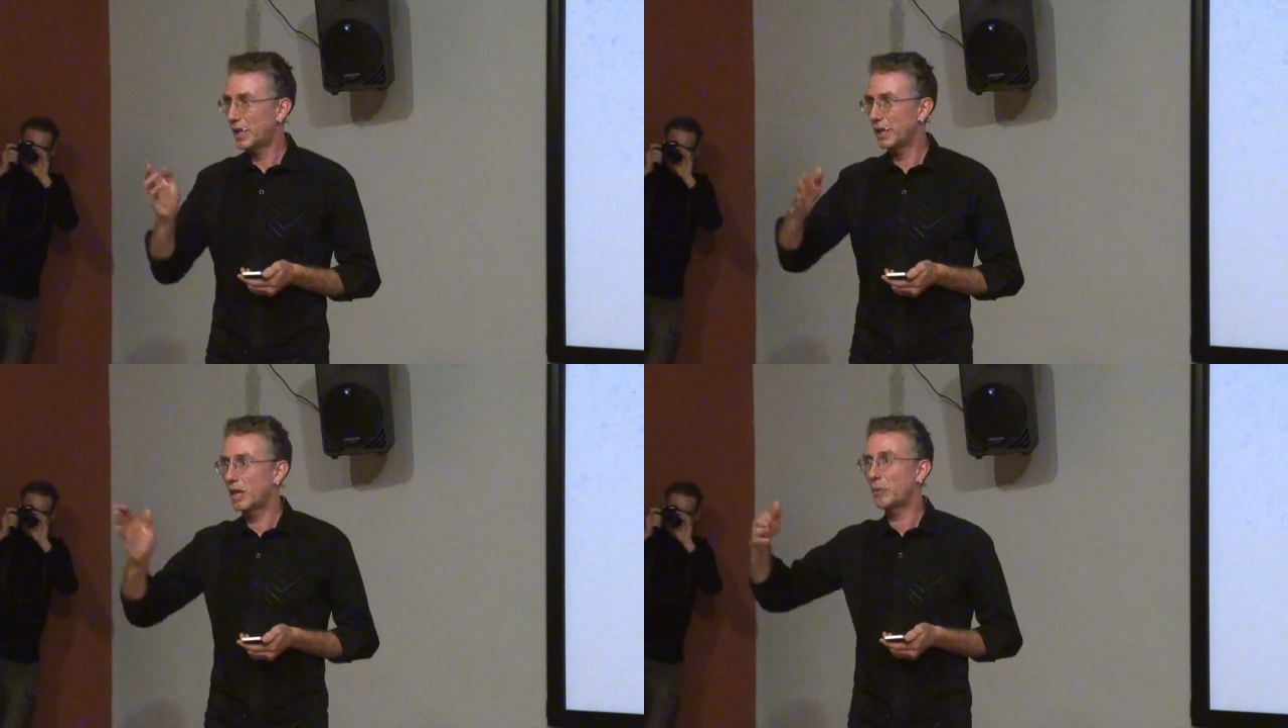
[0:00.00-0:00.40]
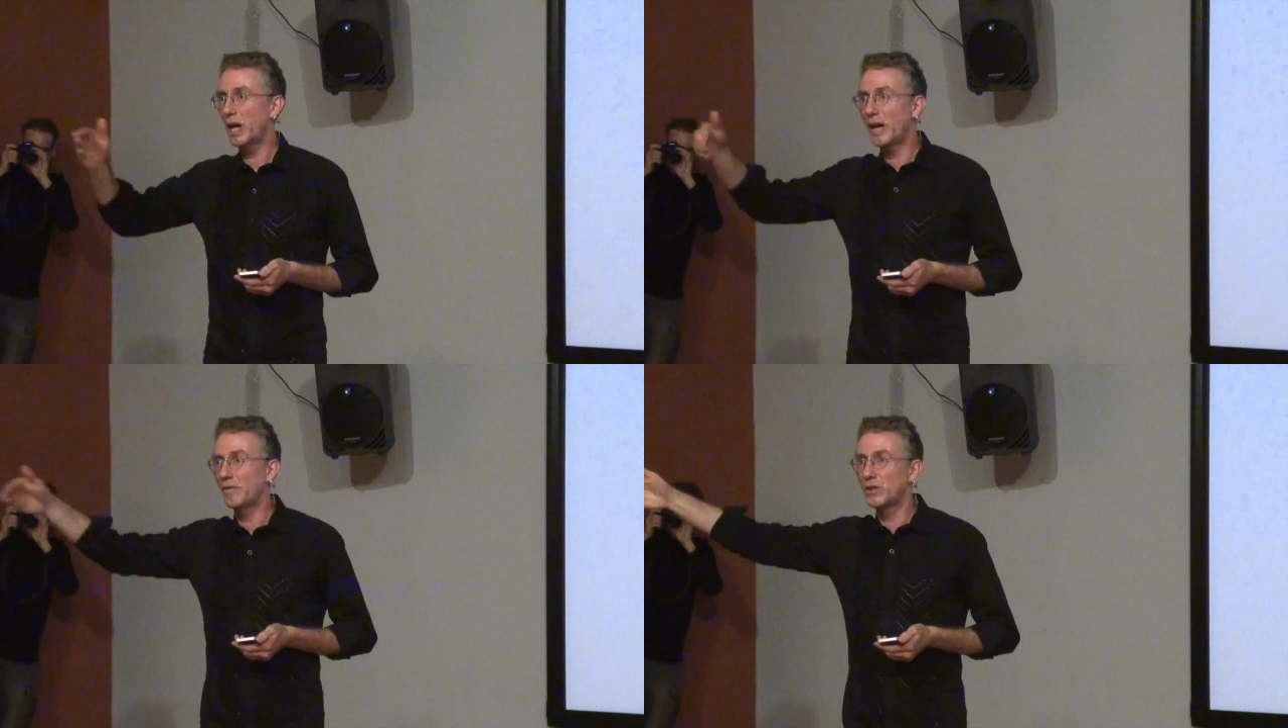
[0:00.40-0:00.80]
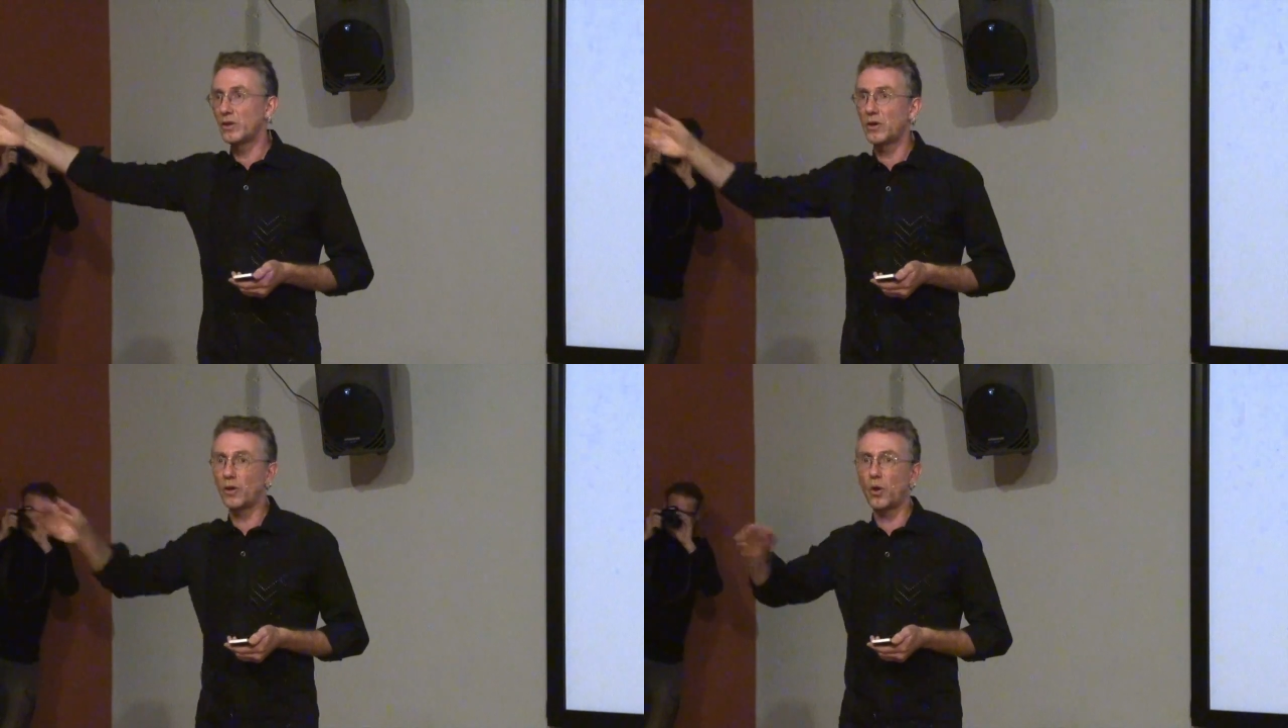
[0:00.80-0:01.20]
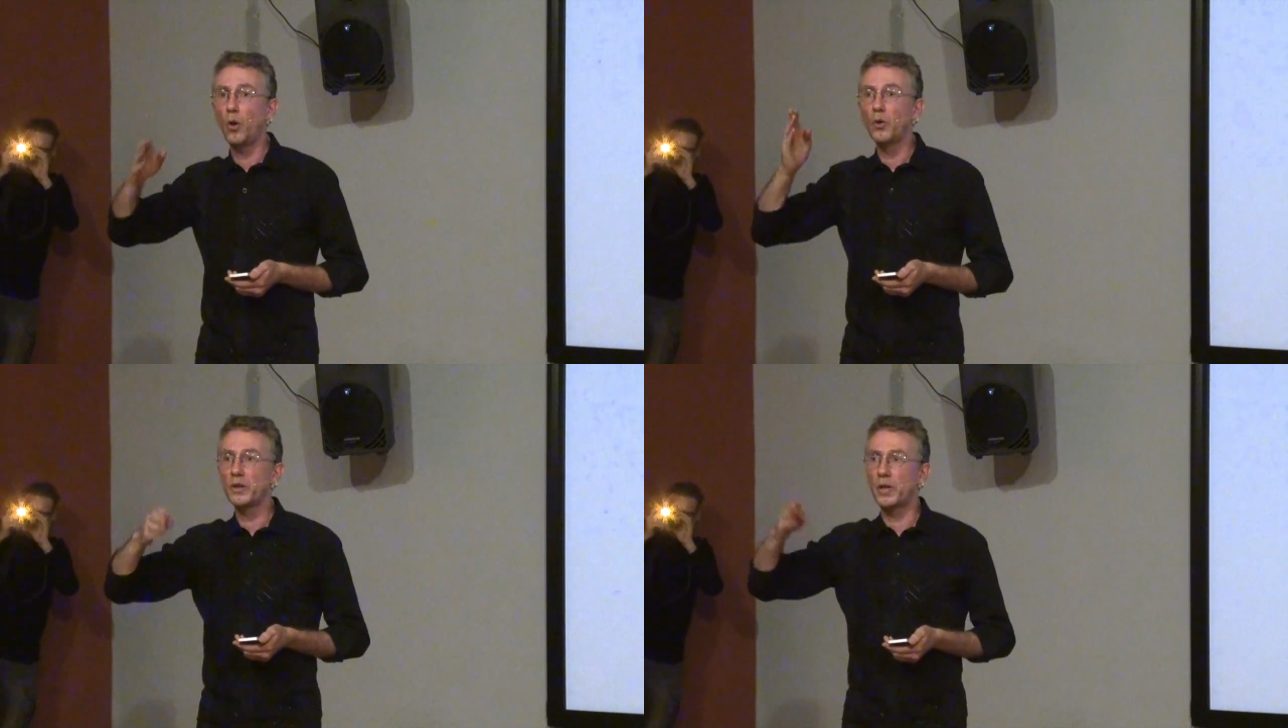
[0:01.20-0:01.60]
and that will have a
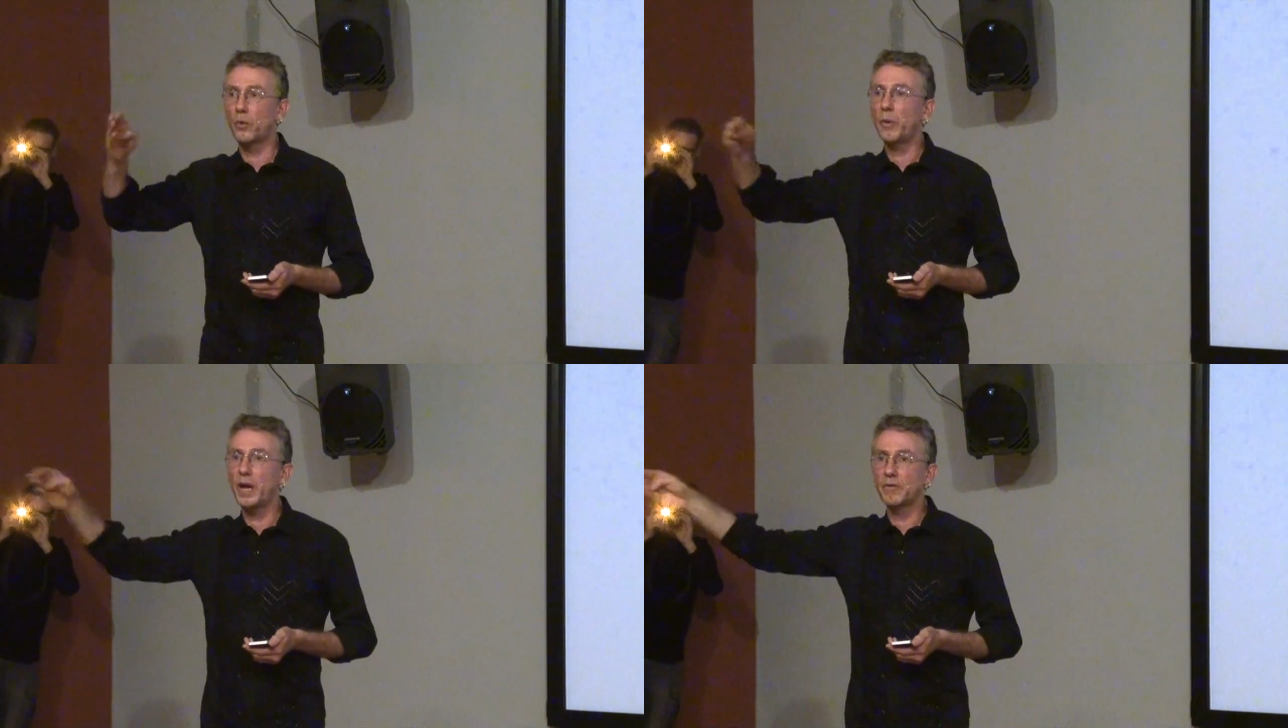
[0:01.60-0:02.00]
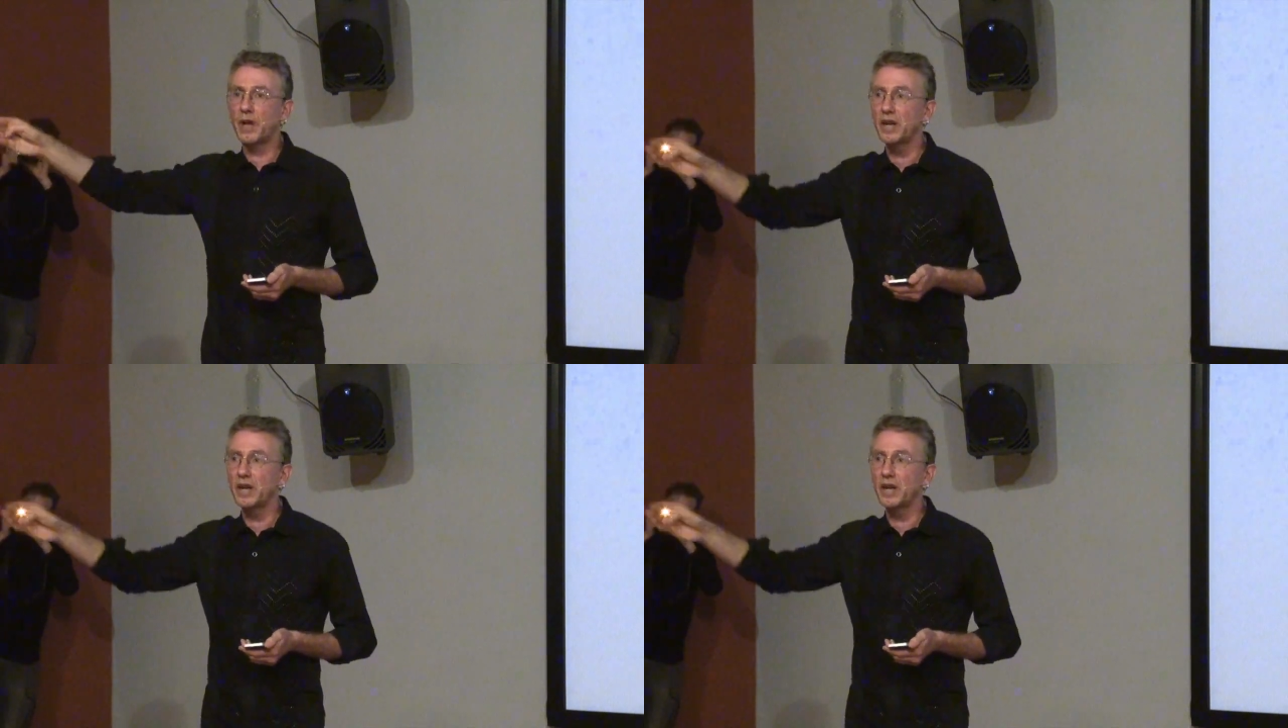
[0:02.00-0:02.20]
whole array of